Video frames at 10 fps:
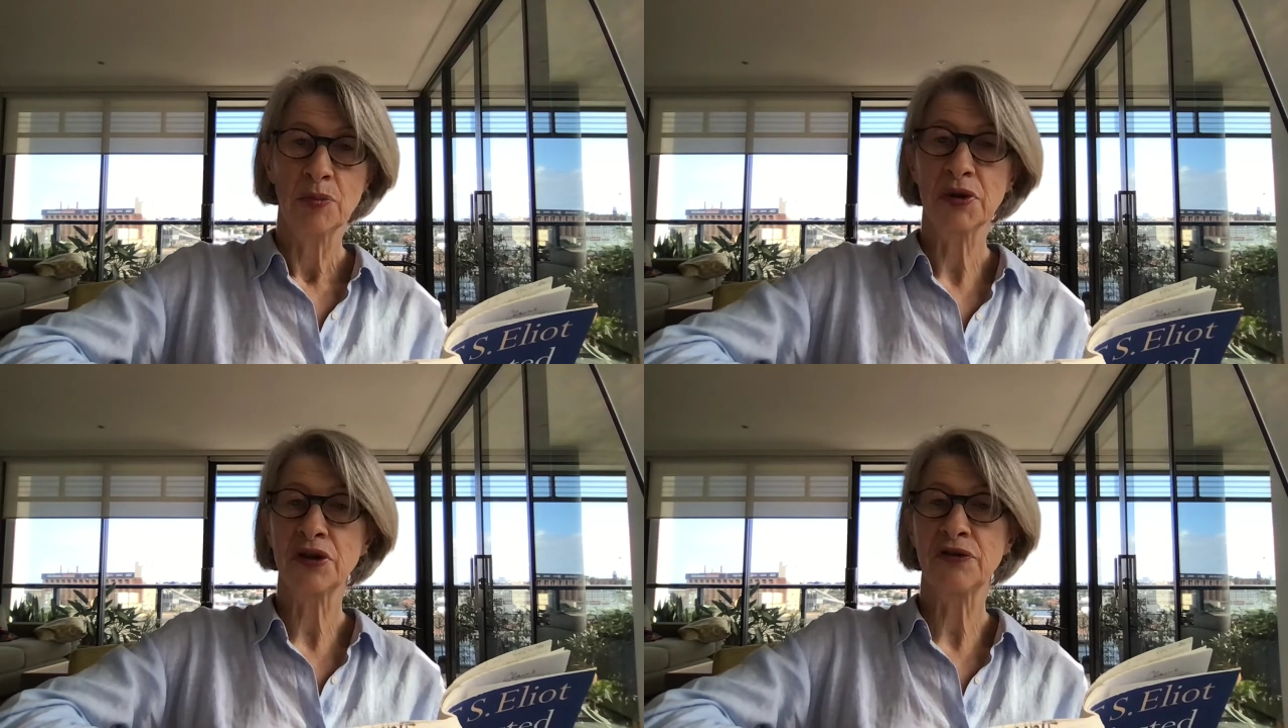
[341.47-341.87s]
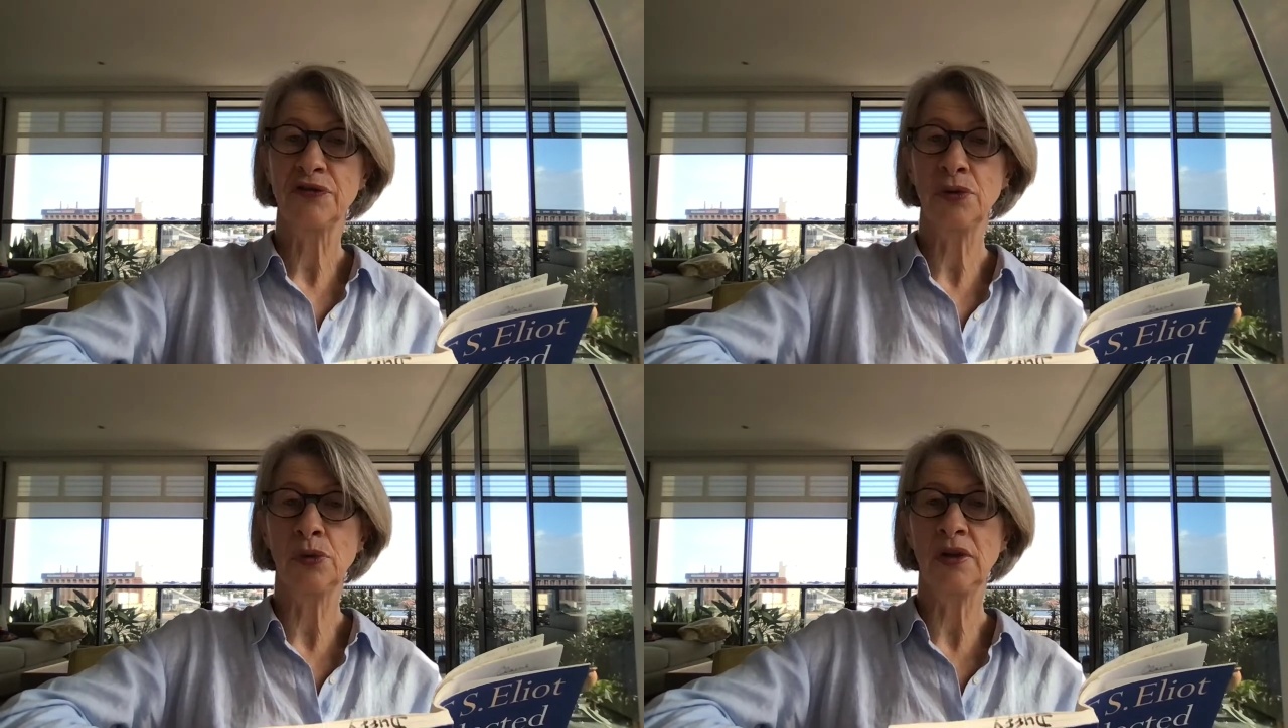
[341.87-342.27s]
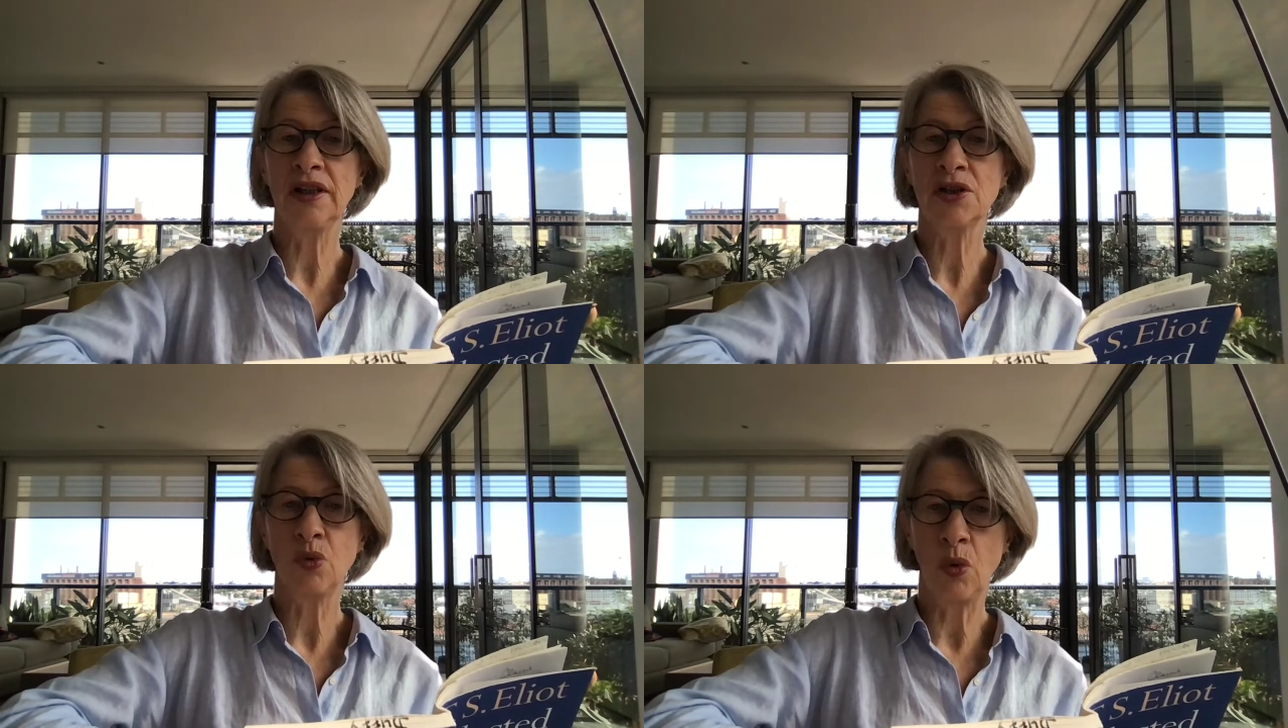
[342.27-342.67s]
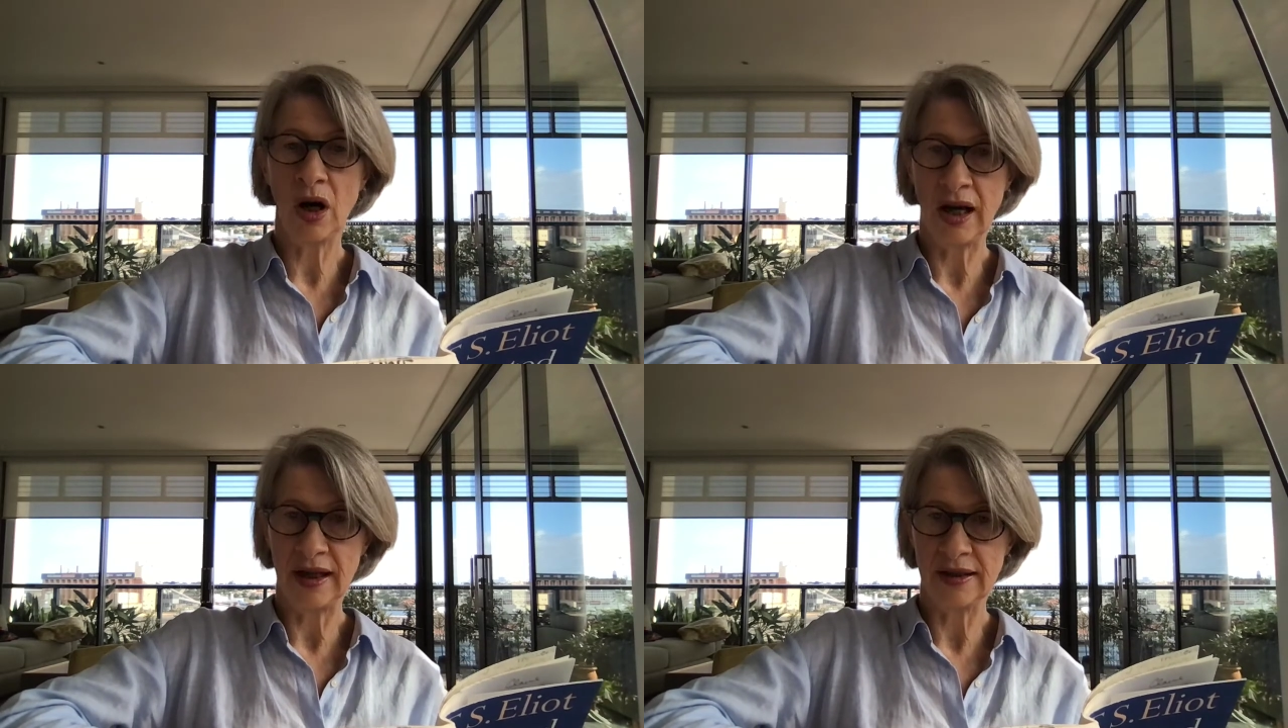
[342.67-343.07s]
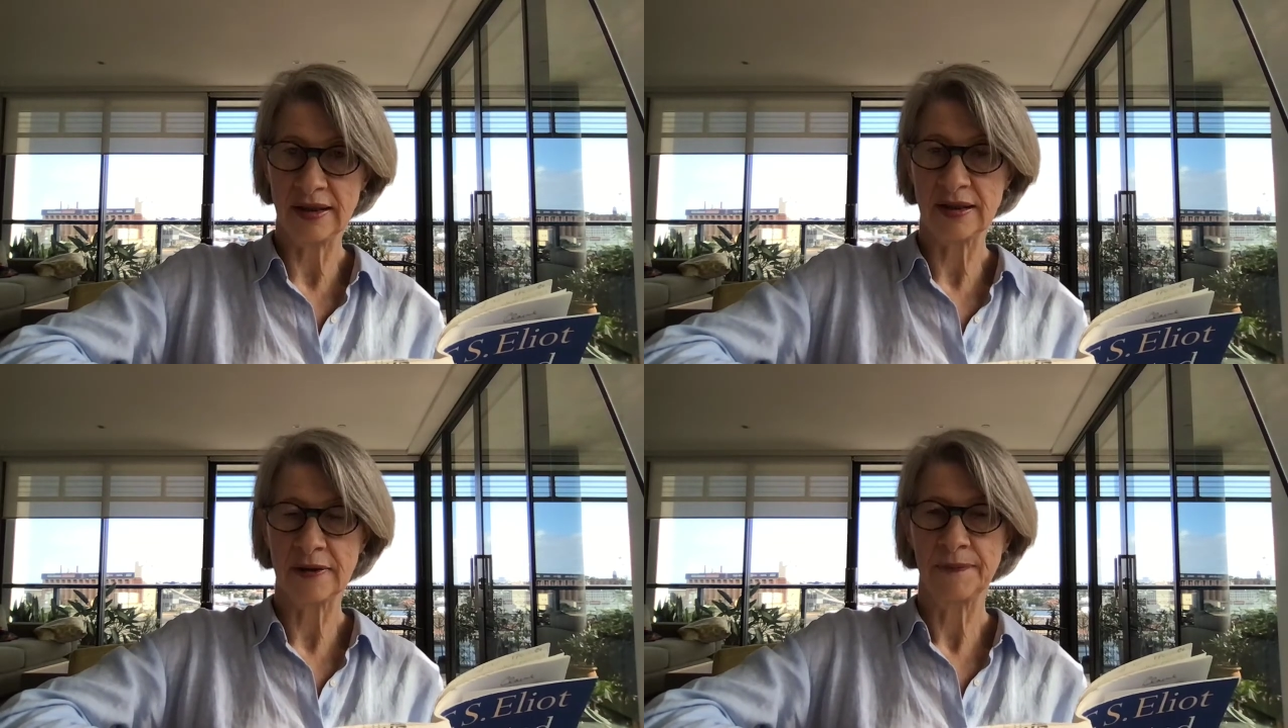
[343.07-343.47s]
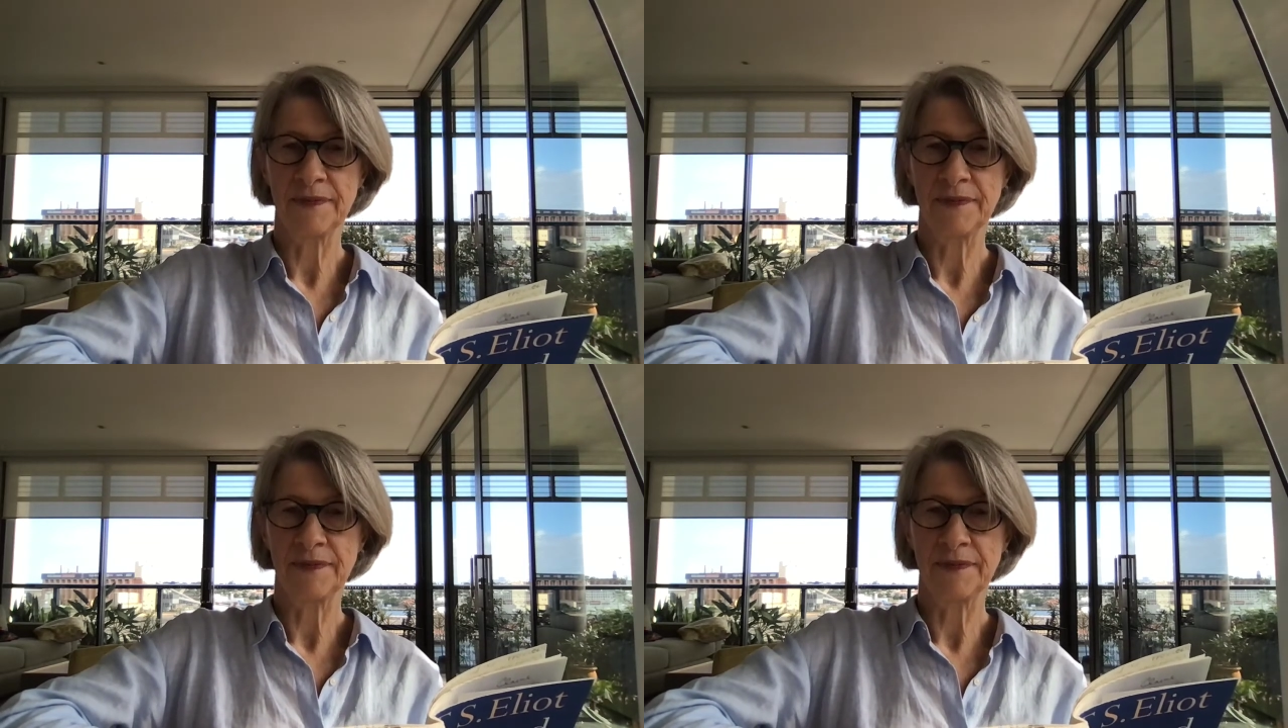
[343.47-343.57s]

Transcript: but the fool is wise.